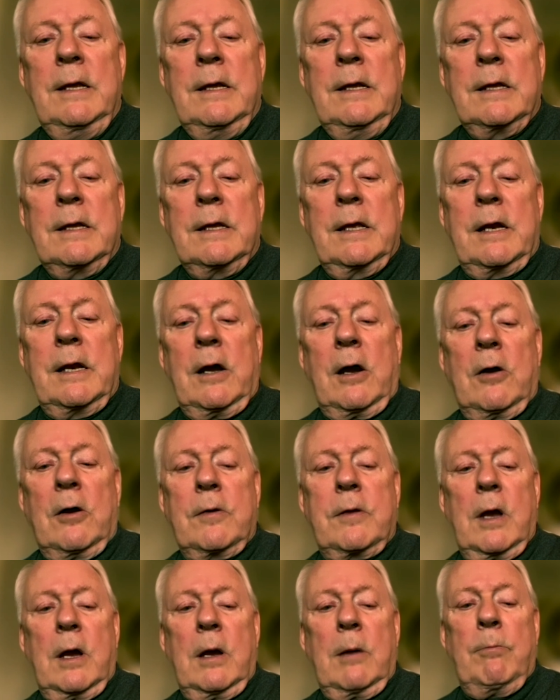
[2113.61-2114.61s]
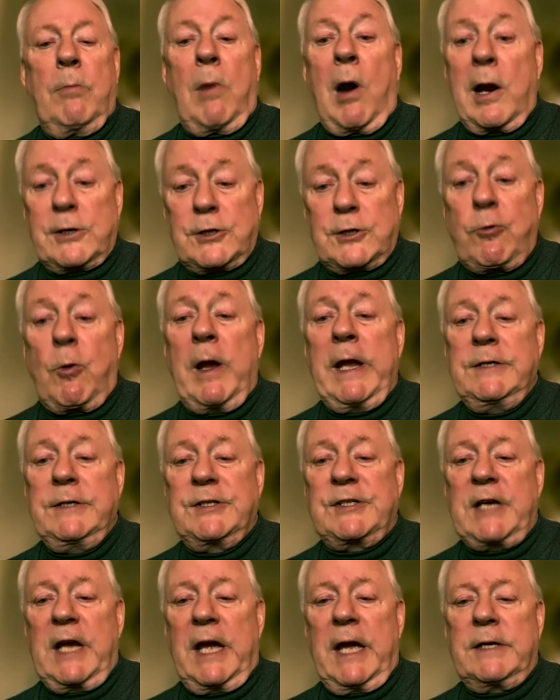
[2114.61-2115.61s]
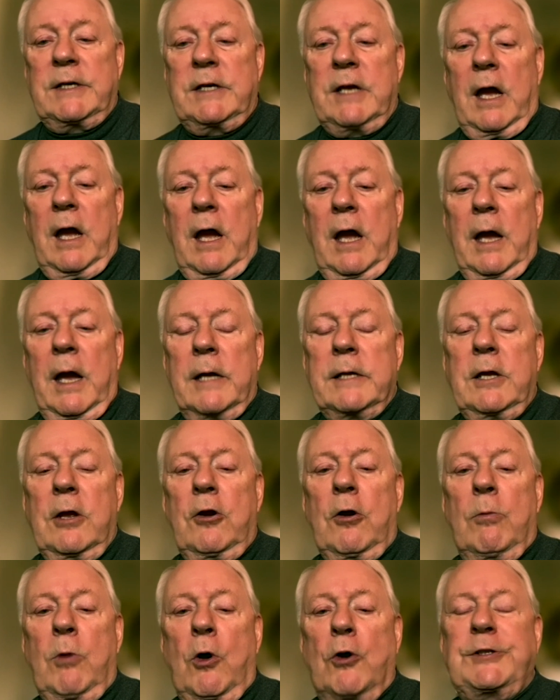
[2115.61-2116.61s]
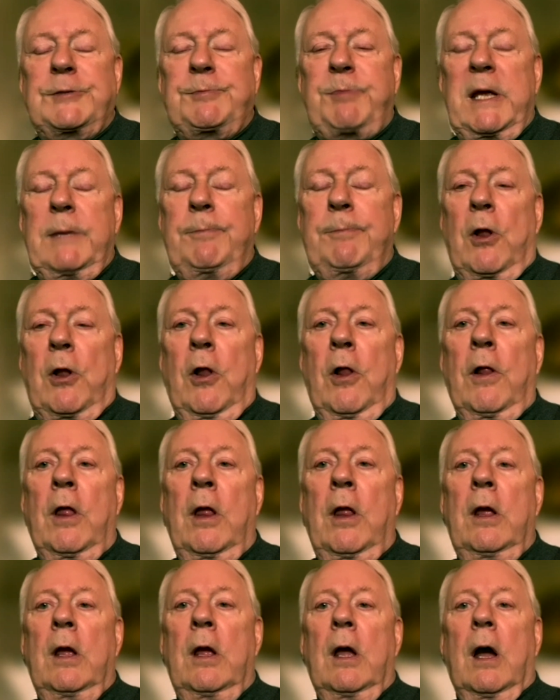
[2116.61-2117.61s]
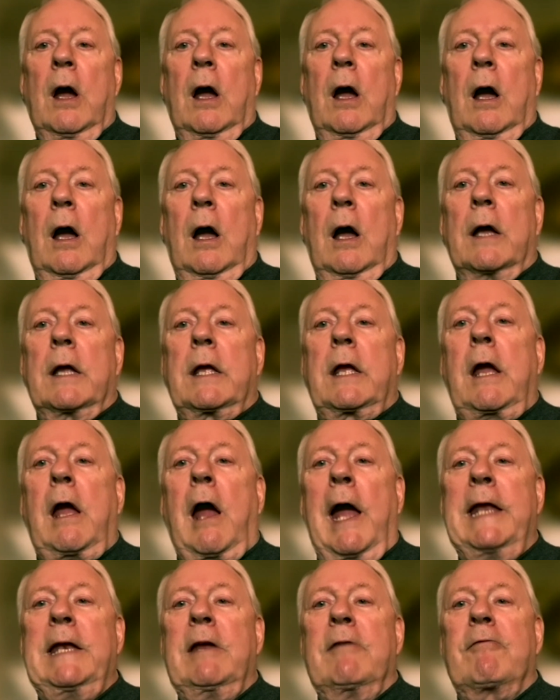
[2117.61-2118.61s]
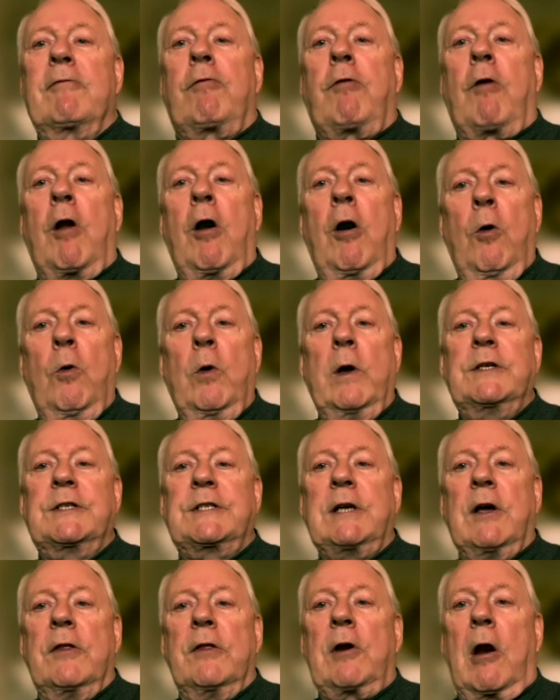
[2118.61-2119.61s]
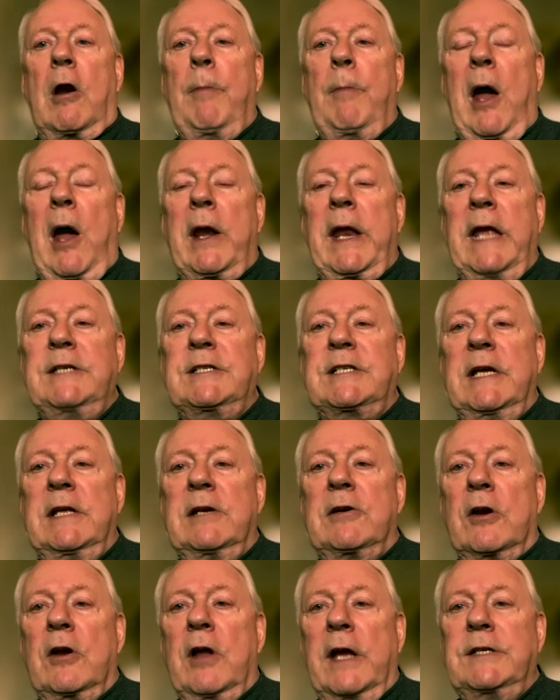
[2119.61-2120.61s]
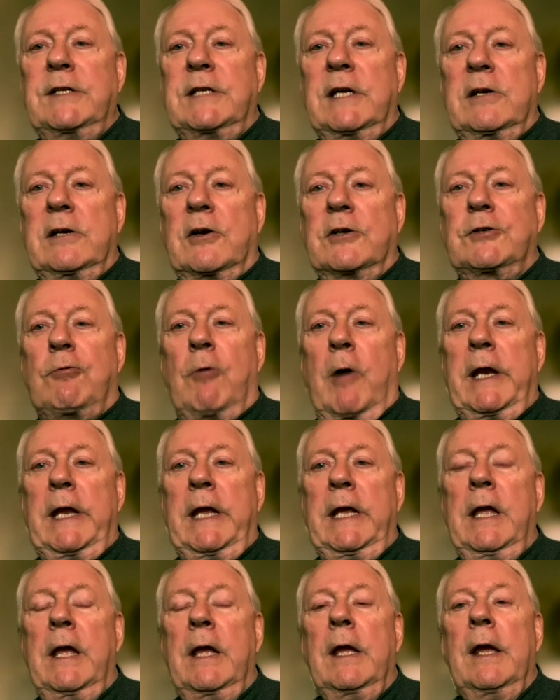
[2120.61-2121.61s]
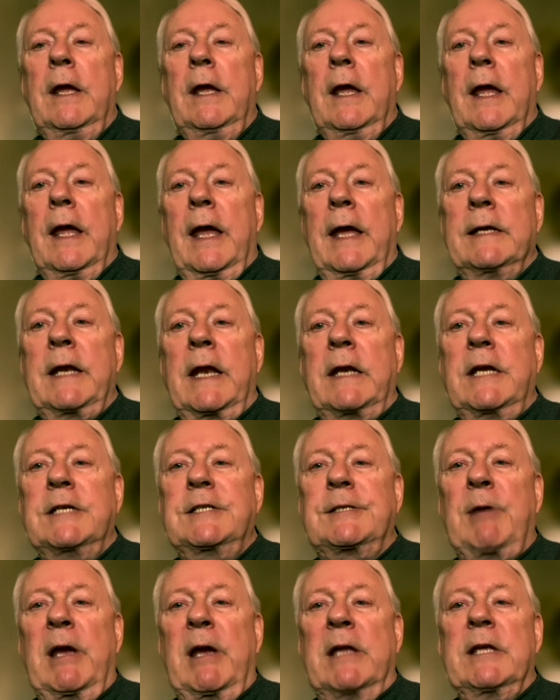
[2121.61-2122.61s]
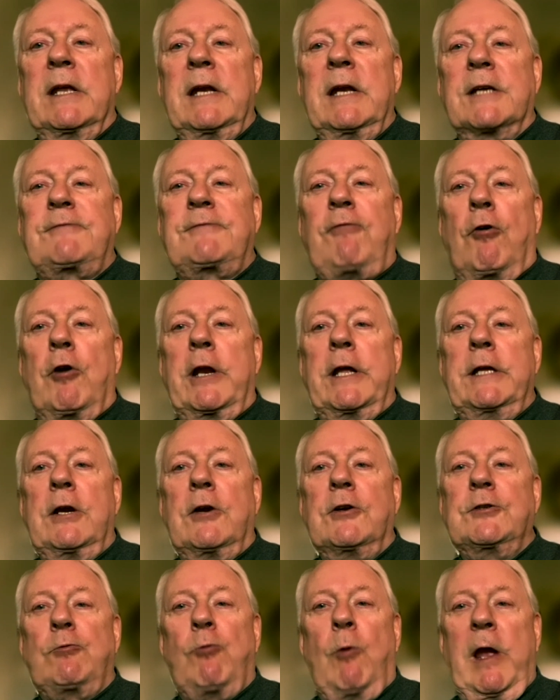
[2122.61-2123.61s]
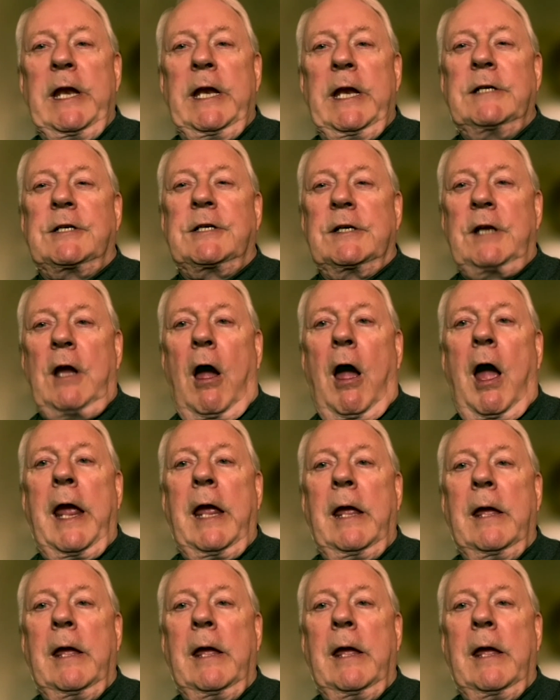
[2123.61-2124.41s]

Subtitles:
Yeah. Mark Twain said, most people kind of grow until they're about 18 or 19 or 20, and then they spend the next 40 years waiting to die.